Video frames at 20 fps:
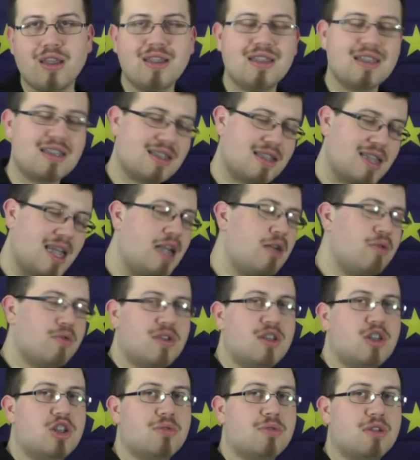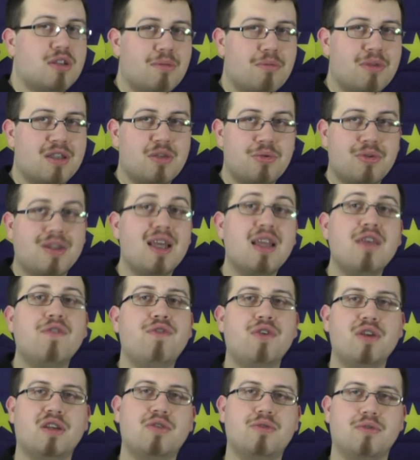distinguish between
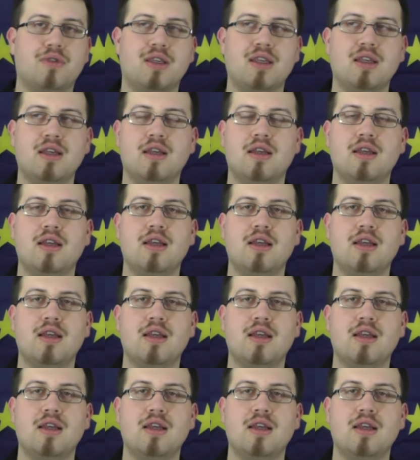infantry